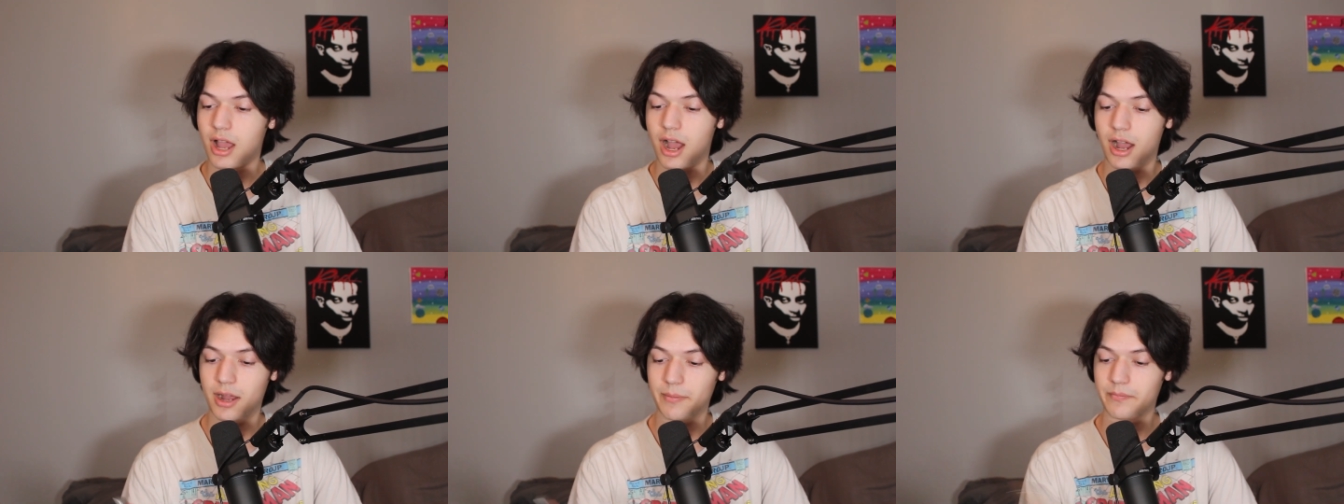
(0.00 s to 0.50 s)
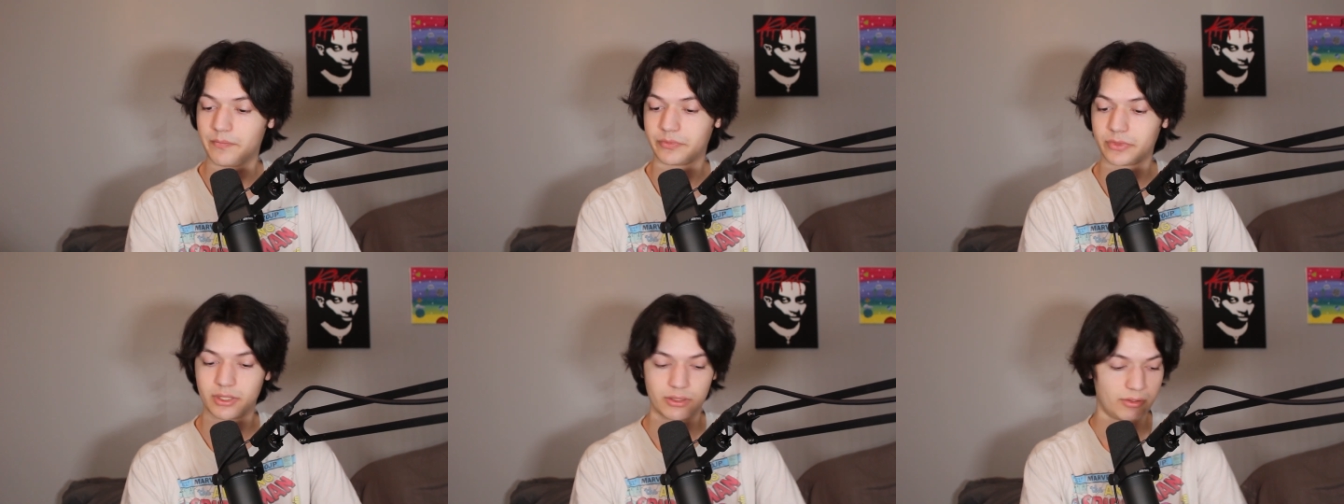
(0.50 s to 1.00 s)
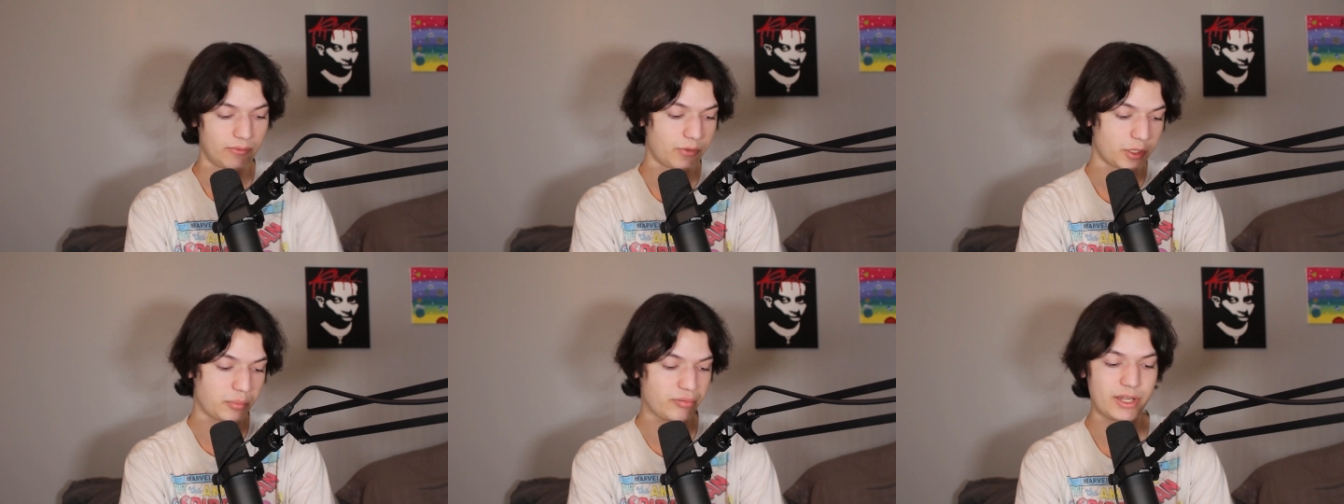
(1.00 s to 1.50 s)

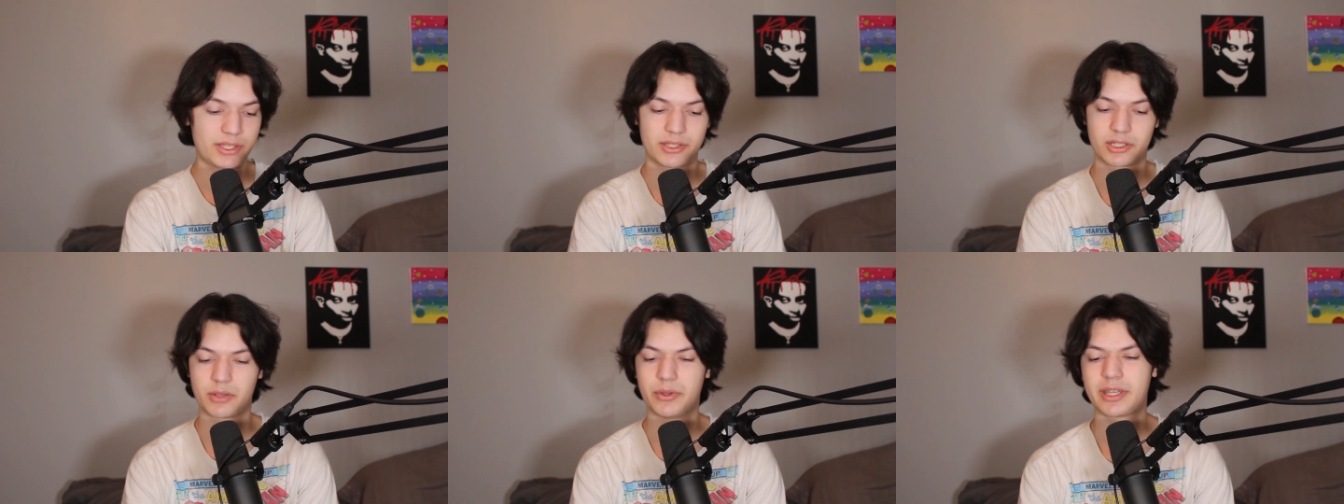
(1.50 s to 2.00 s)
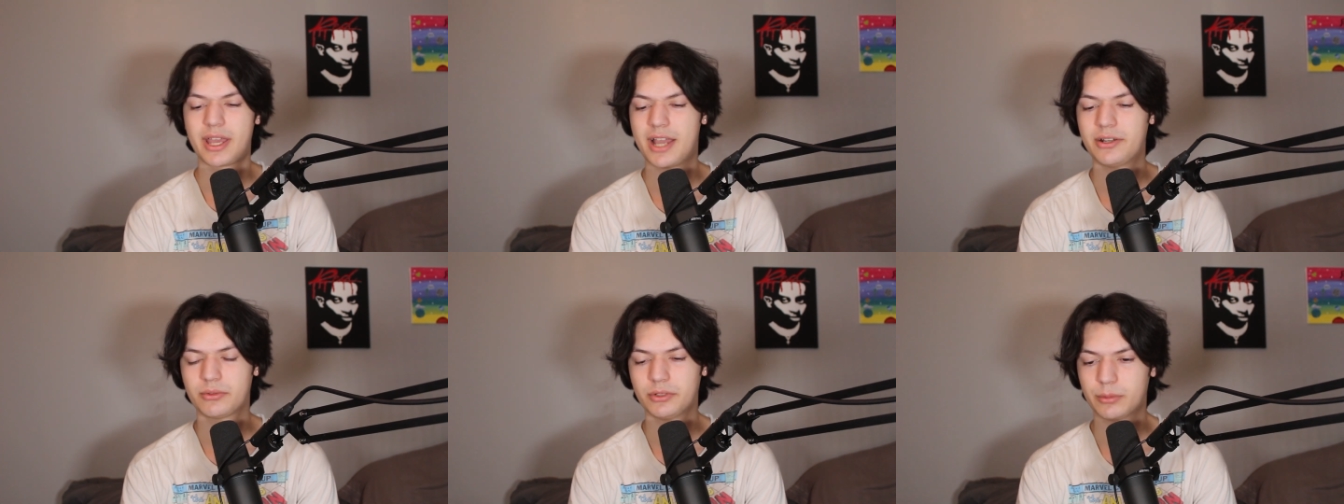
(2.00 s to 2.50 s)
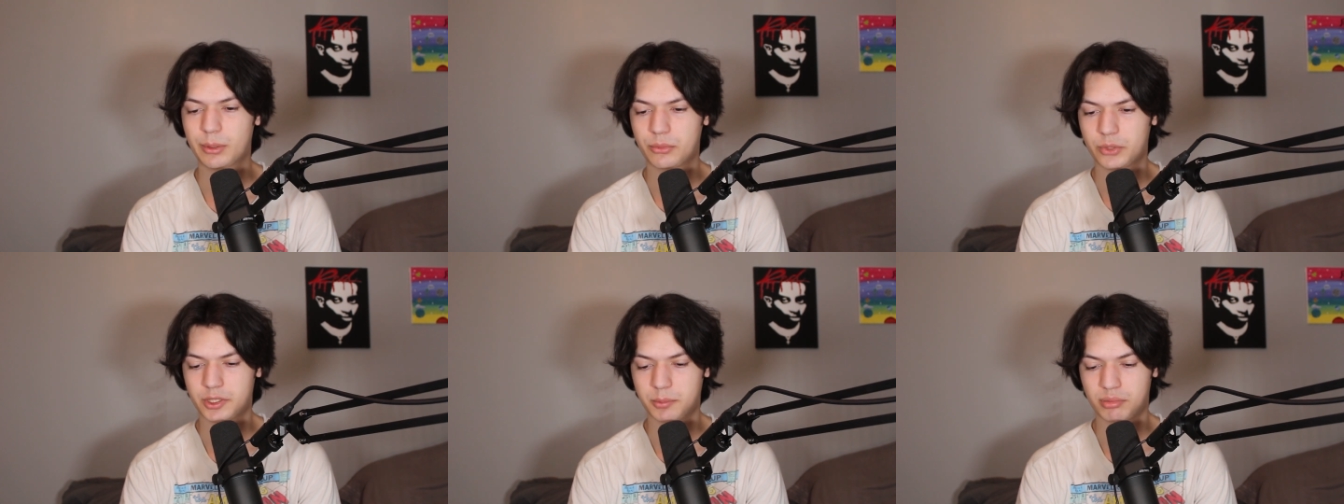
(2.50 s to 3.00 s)
for the prices it's going at, I don't really
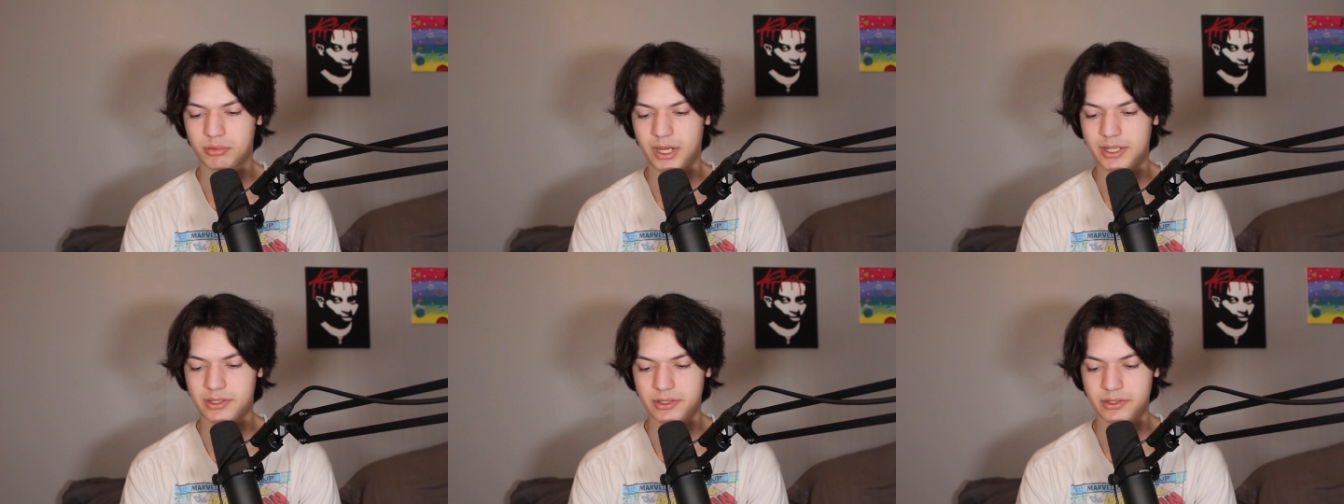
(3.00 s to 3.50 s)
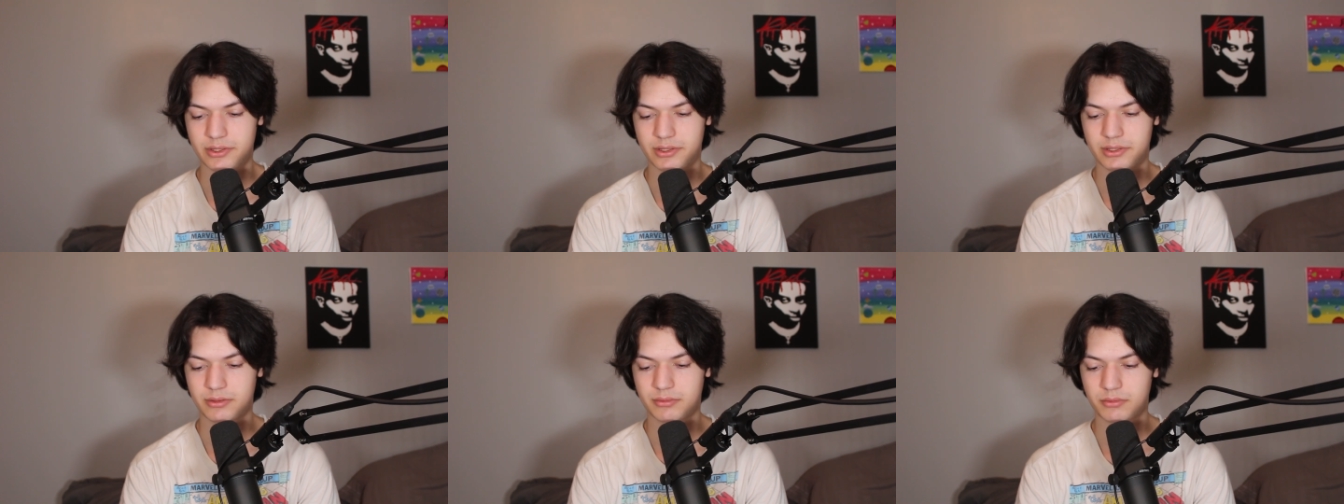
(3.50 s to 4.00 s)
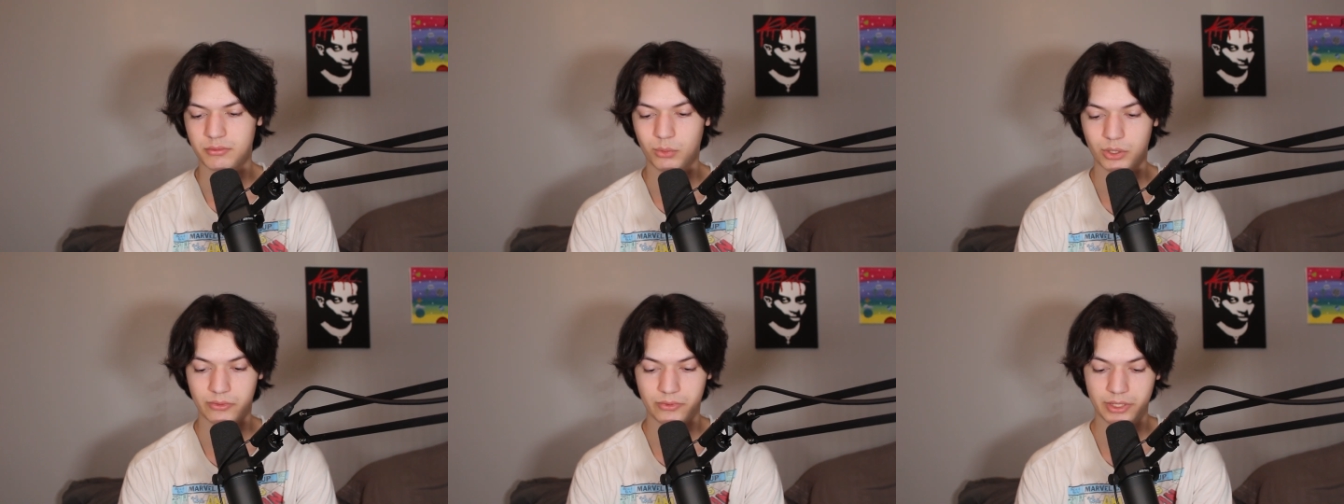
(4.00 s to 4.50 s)
remember what the prices
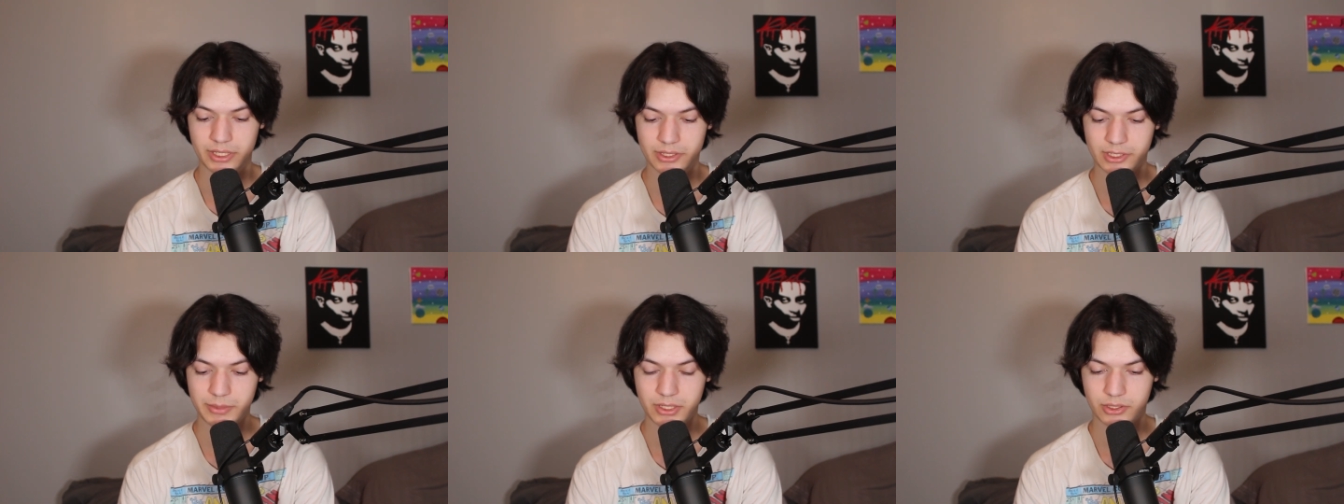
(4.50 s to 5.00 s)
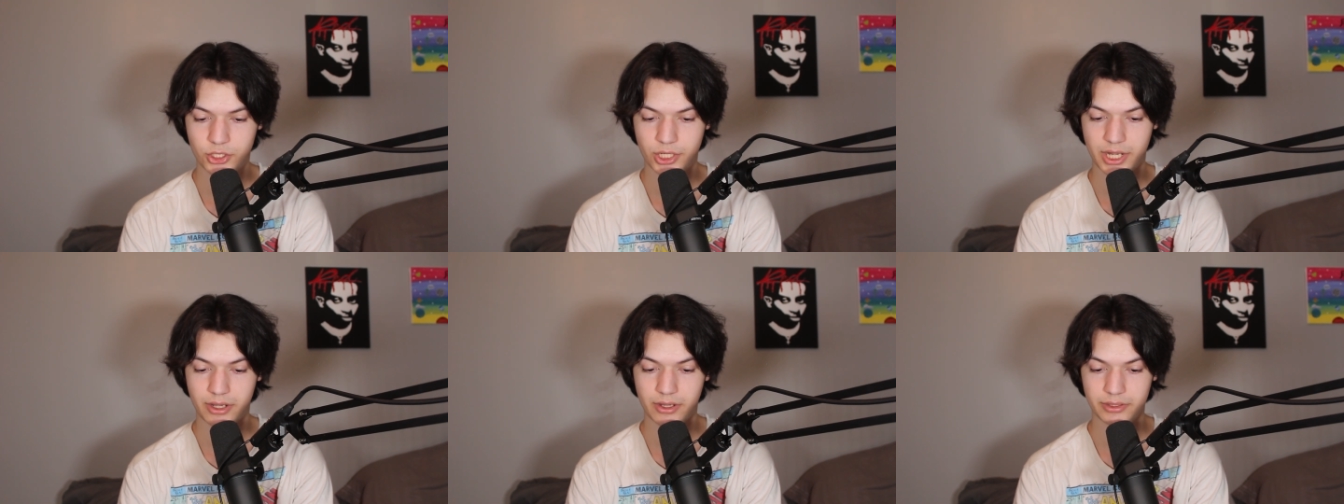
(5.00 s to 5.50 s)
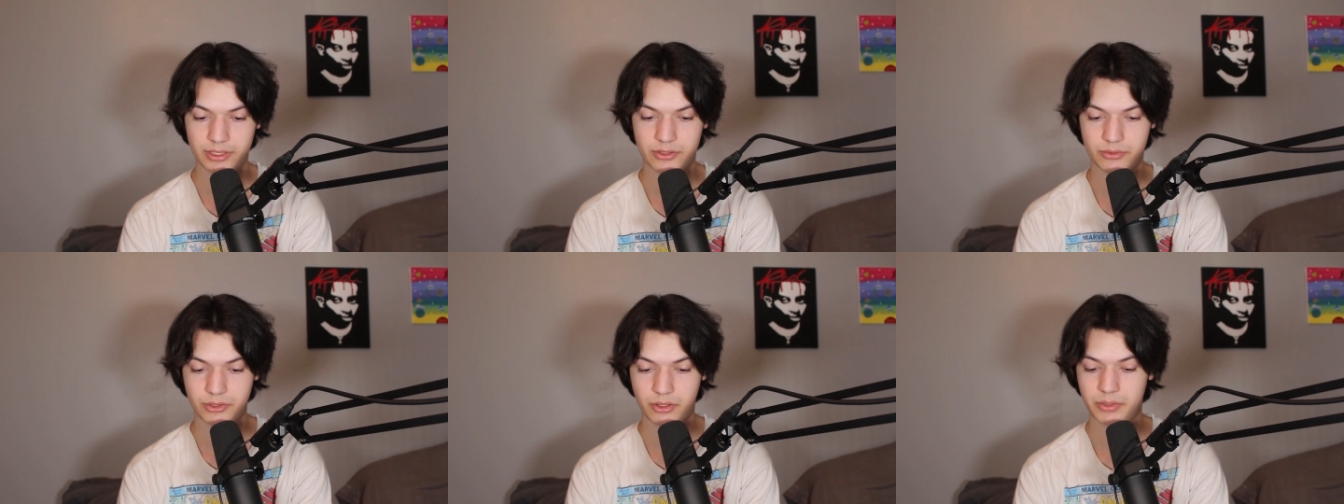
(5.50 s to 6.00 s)
were for these. Let me check on
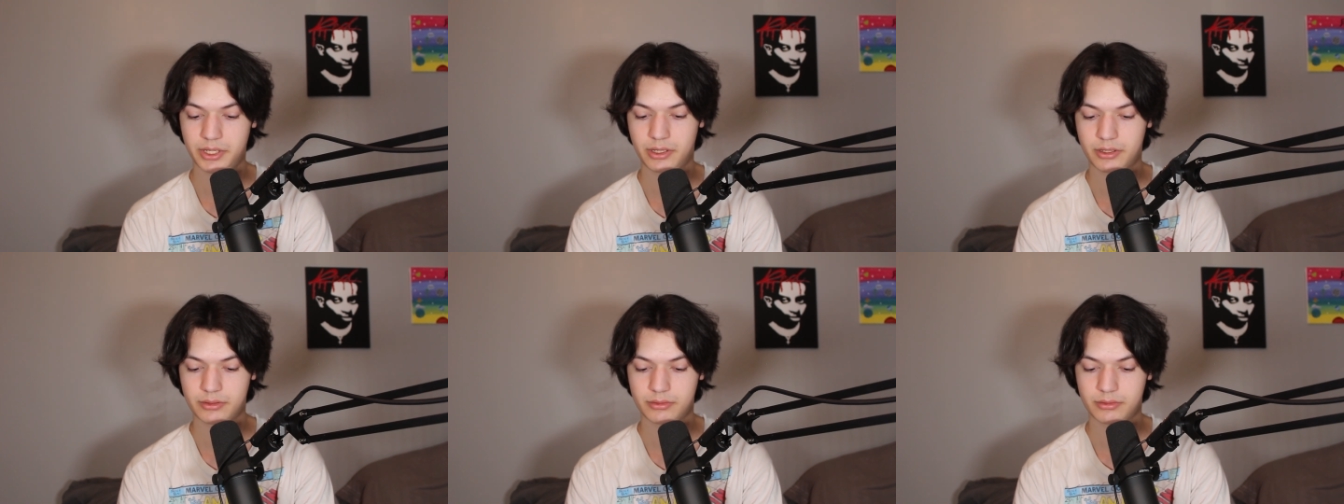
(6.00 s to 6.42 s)
these really quick.